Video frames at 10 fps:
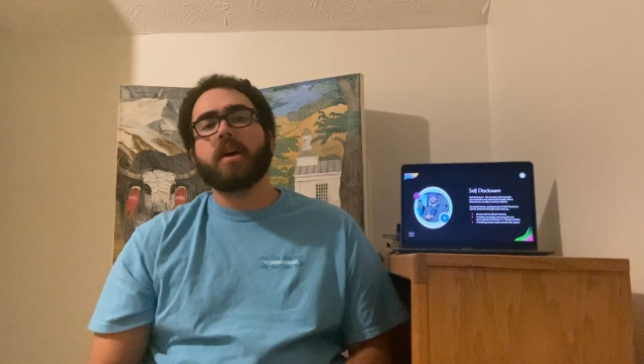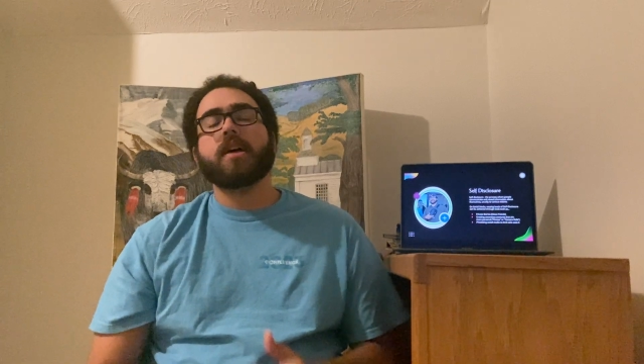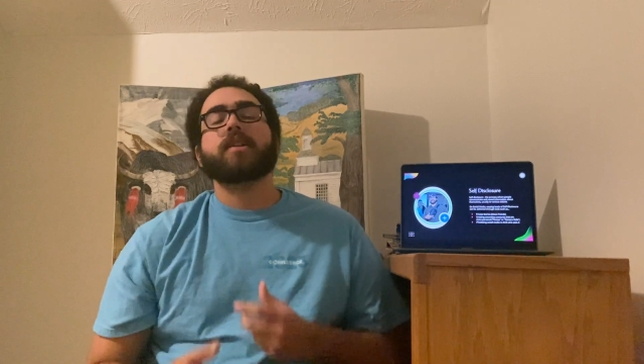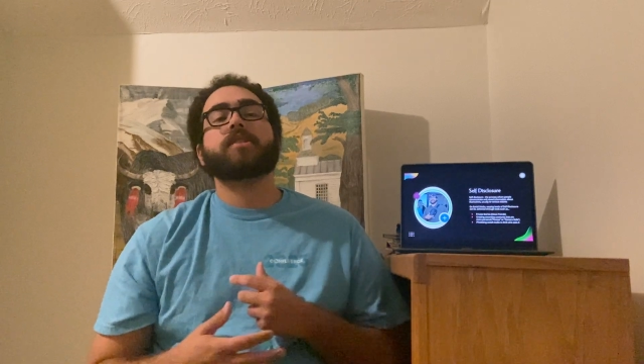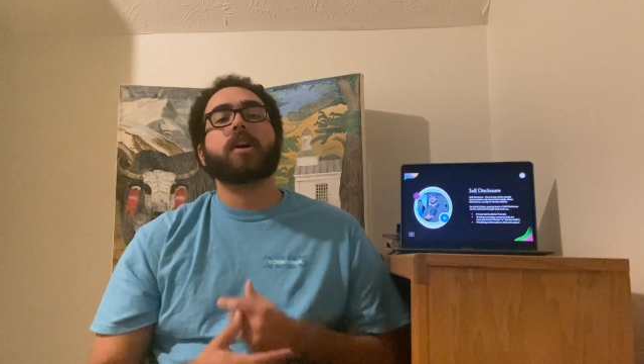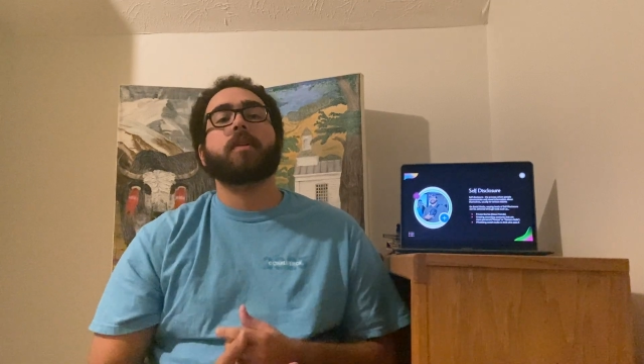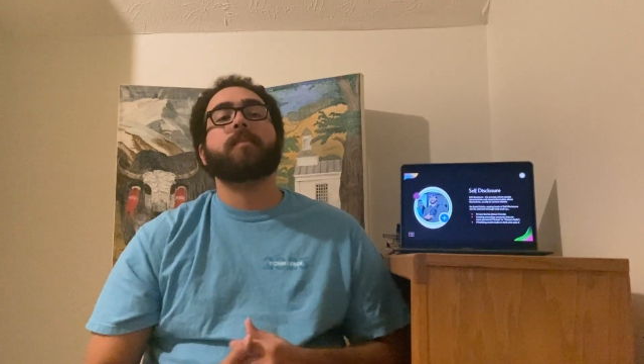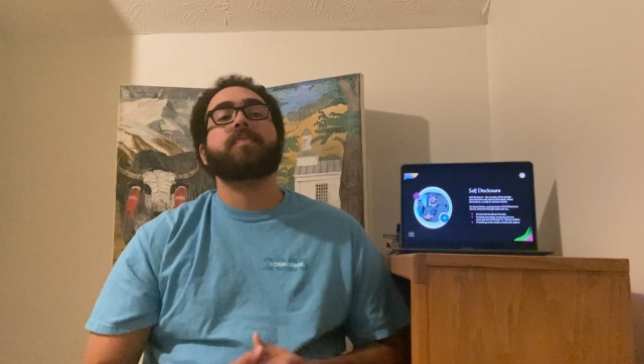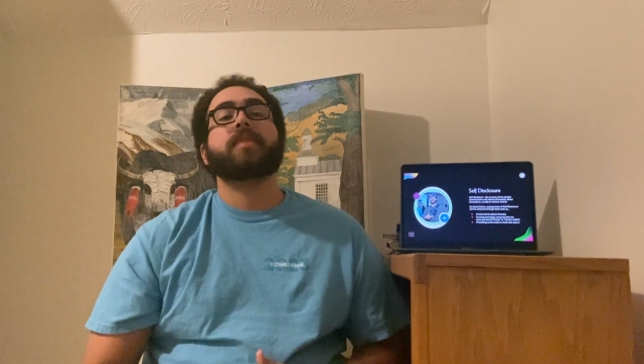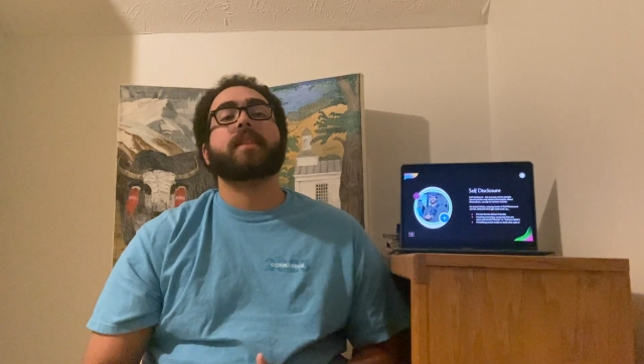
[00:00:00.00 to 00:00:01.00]

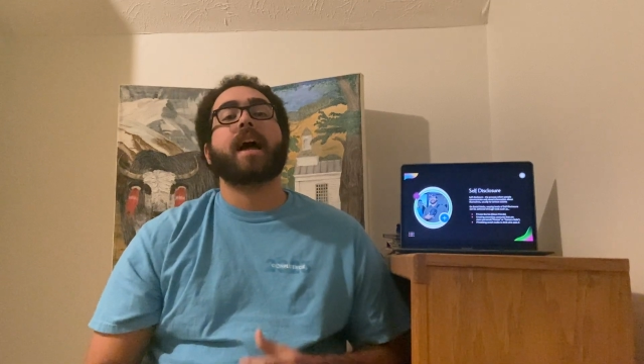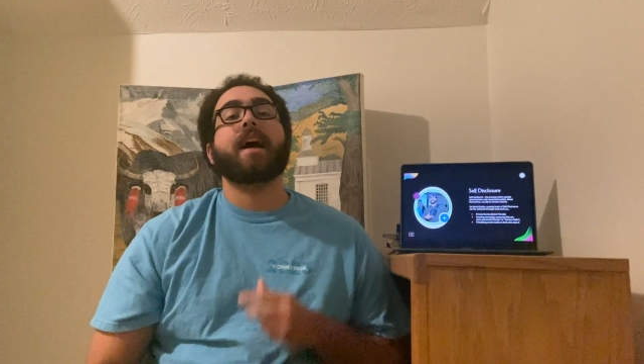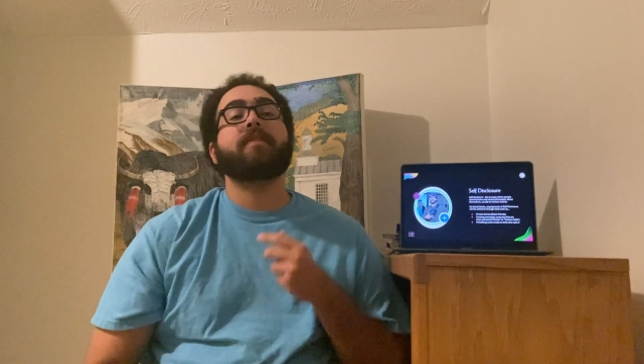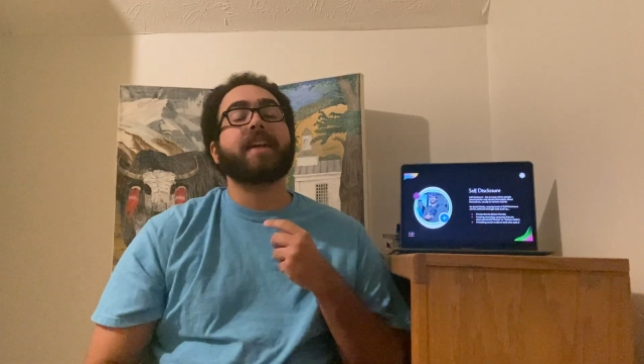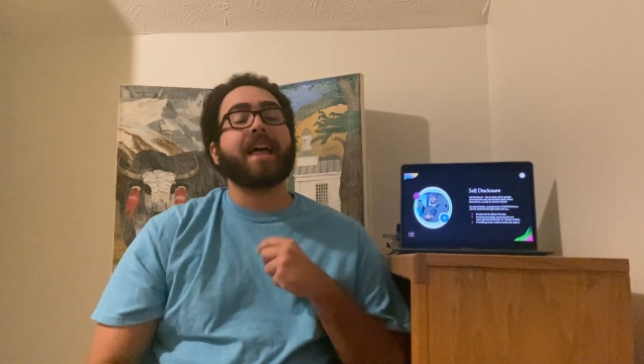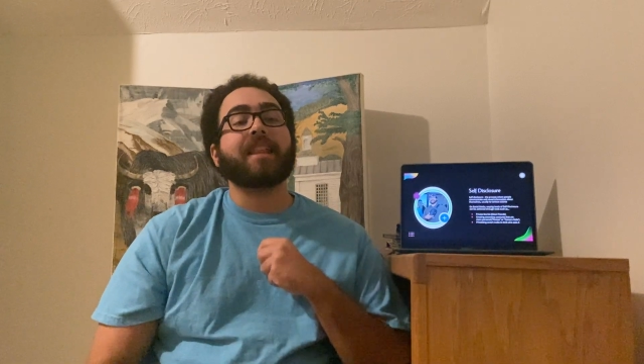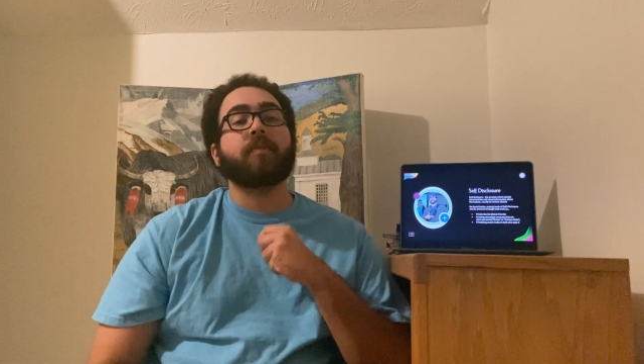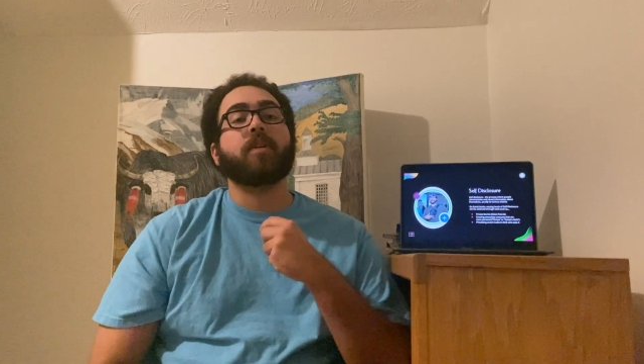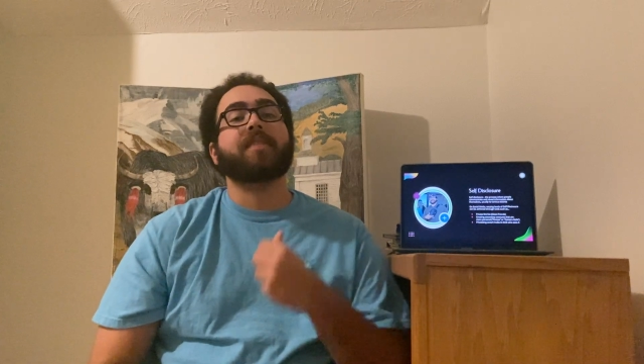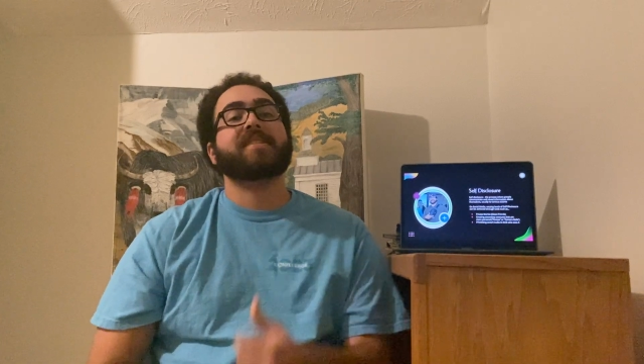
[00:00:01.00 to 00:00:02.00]
So I have that
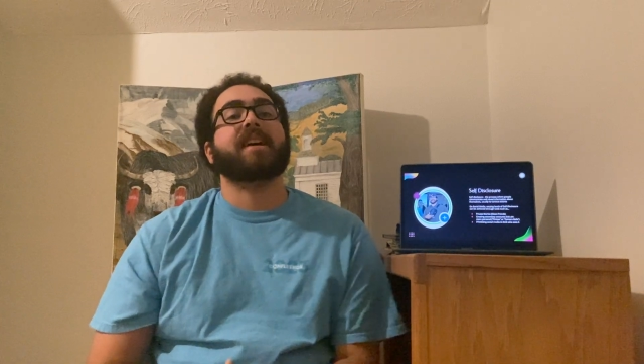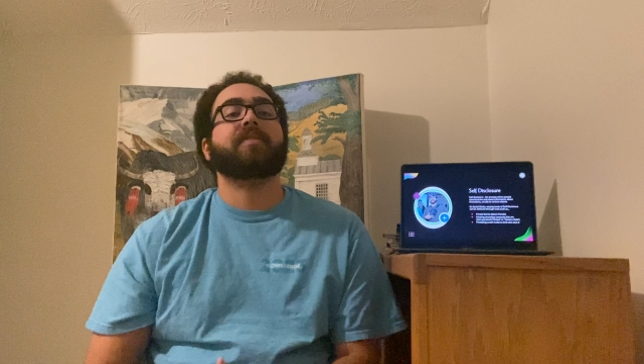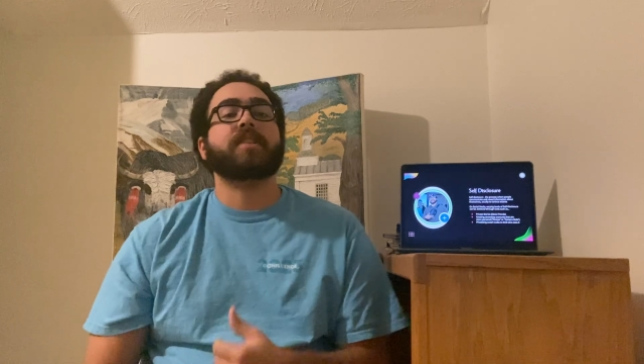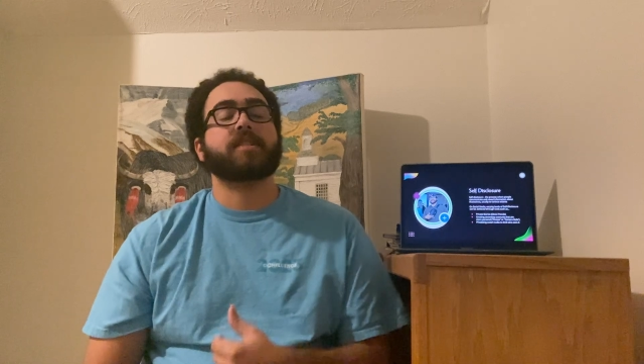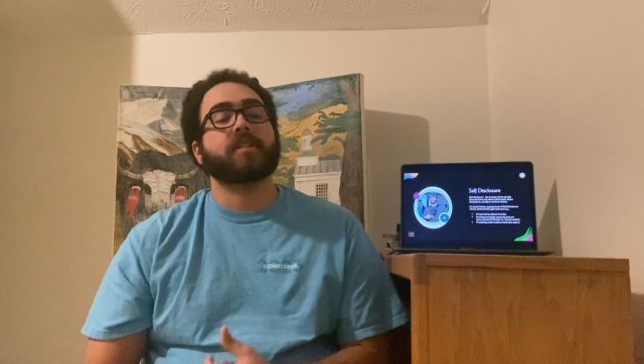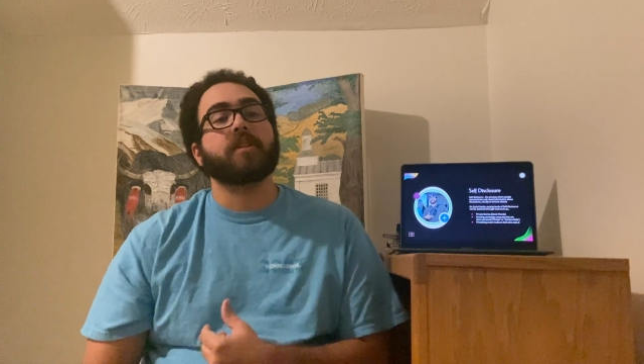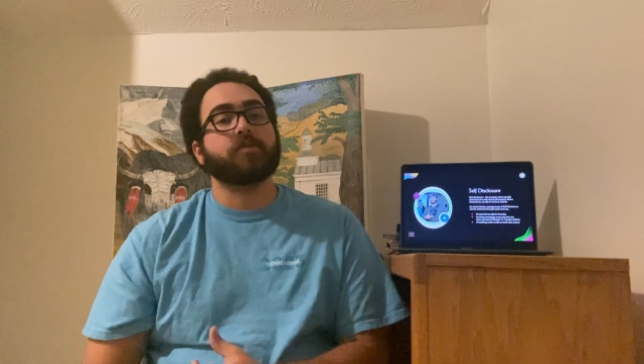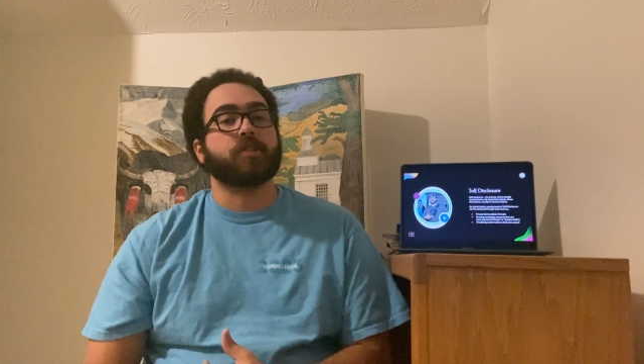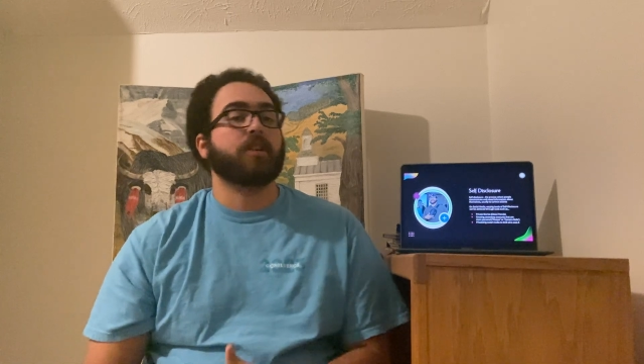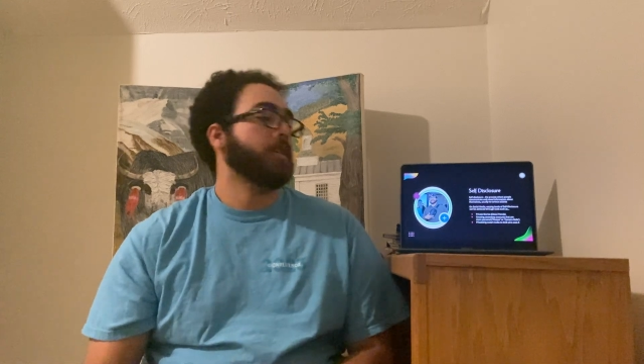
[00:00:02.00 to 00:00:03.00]
level of
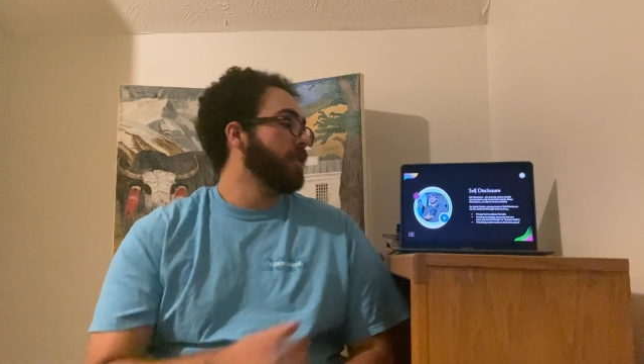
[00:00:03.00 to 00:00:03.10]
self-disclosure.